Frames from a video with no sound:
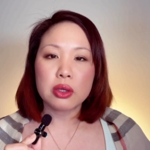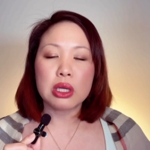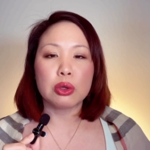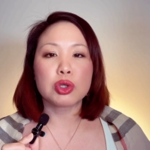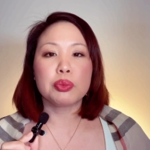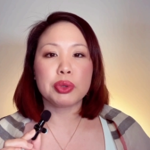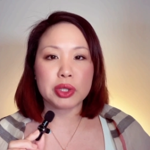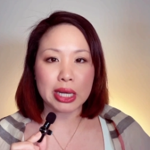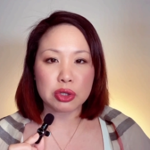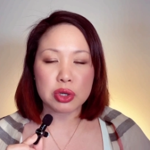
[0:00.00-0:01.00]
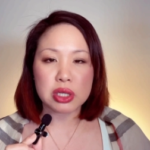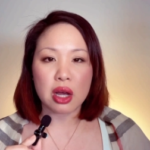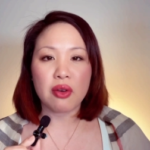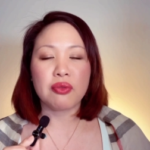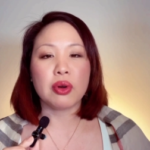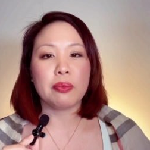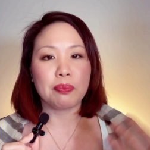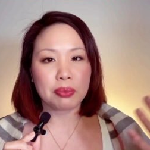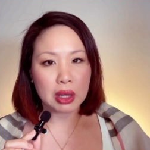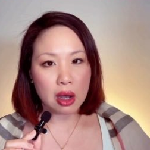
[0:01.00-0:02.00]
in order to protect yourself
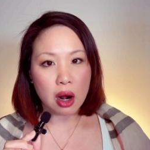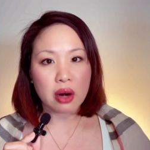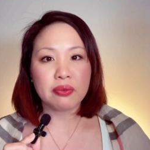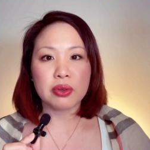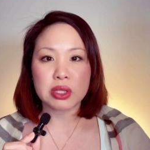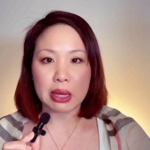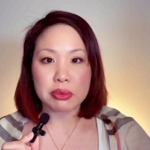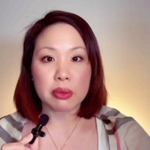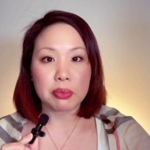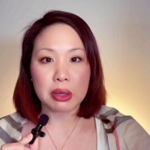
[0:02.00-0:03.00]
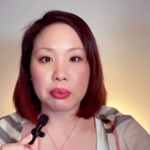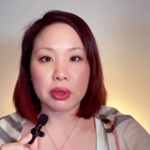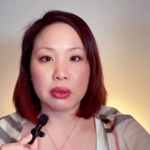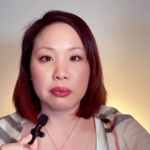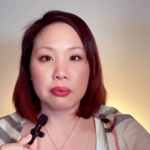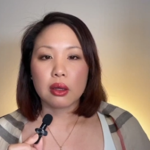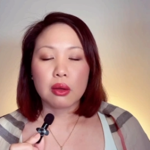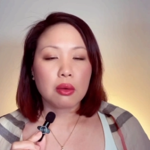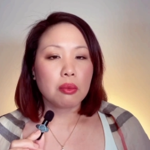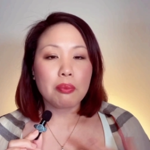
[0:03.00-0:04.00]
from harmful types of people.
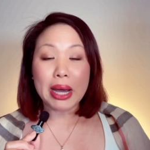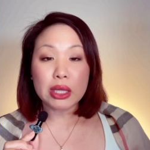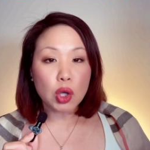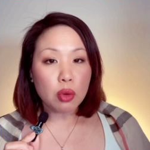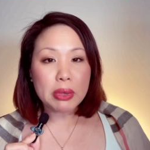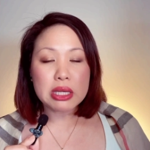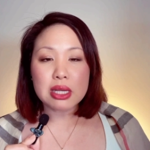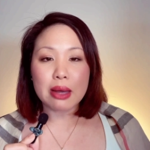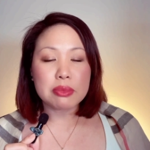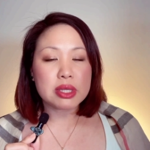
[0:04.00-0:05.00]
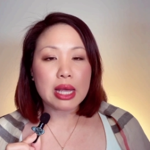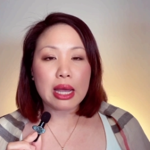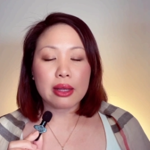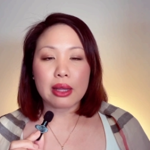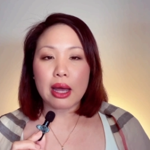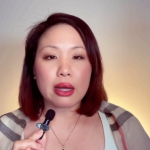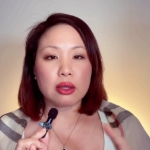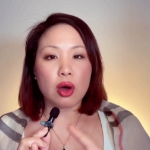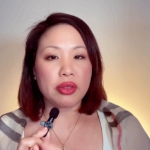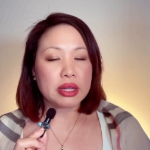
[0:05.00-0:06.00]
By no means I'm saying
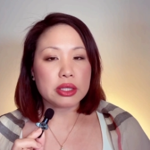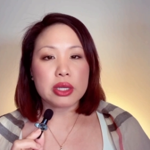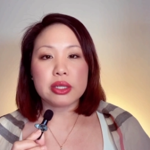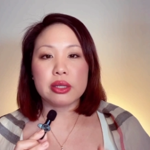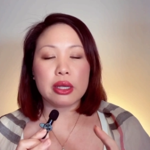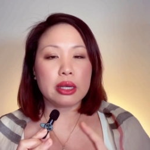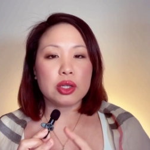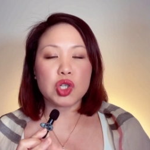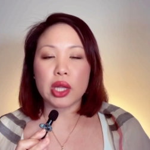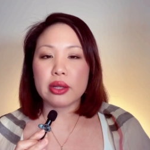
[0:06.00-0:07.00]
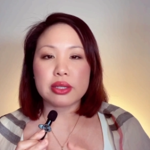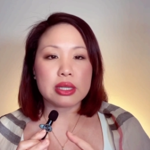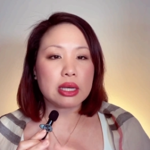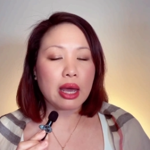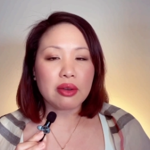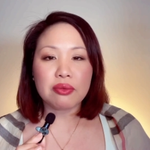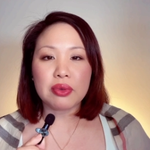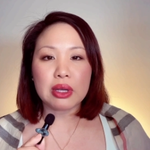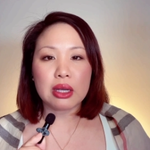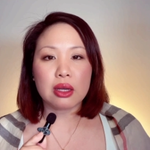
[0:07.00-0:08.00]
that authenticity, jealousy,
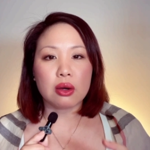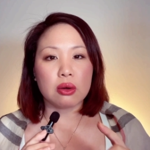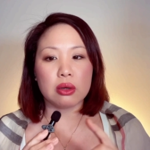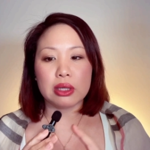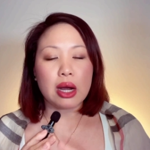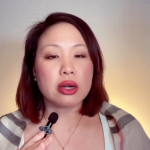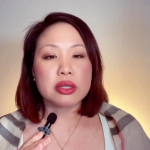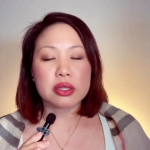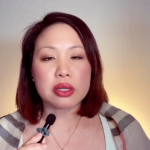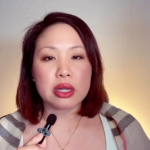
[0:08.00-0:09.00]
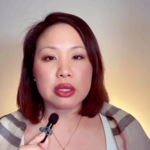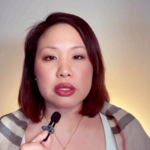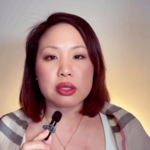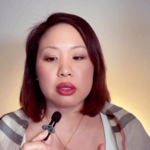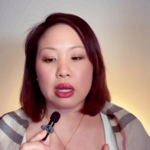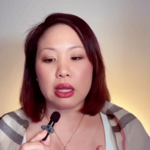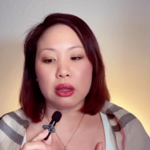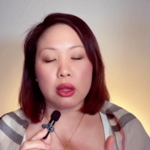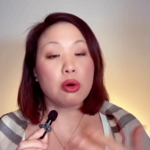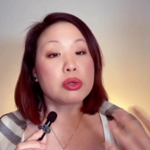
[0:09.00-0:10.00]
envy, or narcissists
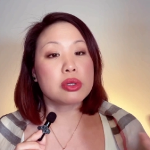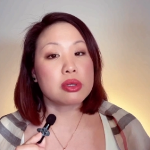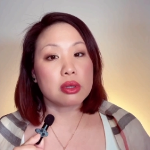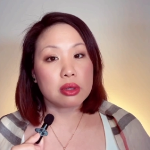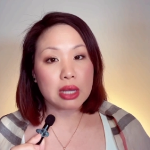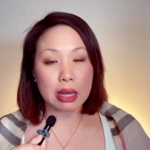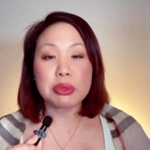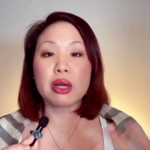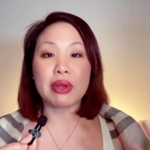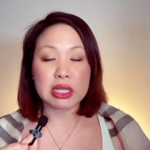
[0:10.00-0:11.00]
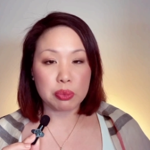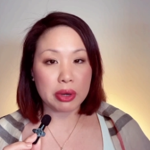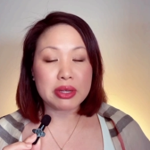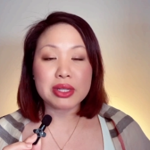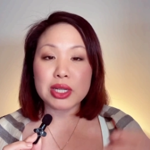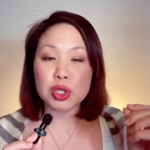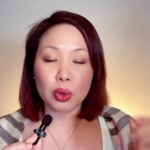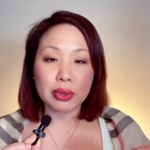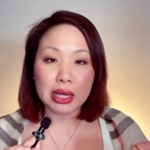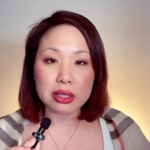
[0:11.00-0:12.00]
and those types of experiences
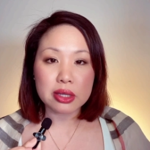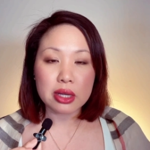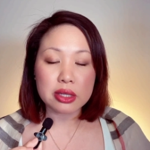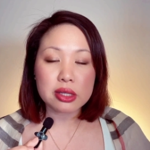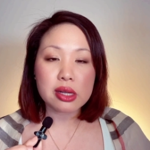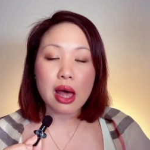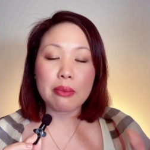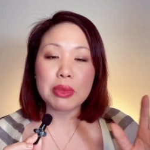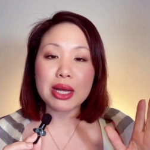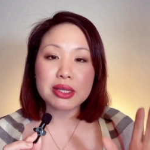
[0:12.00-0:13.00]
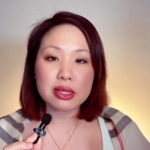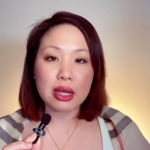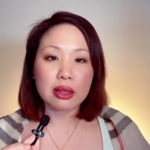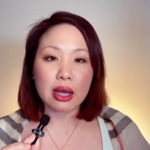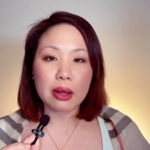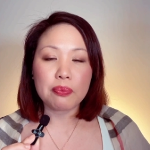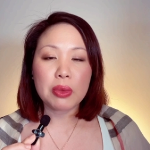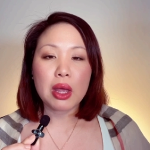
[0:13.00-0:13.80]
don't exist. I'm not saying that.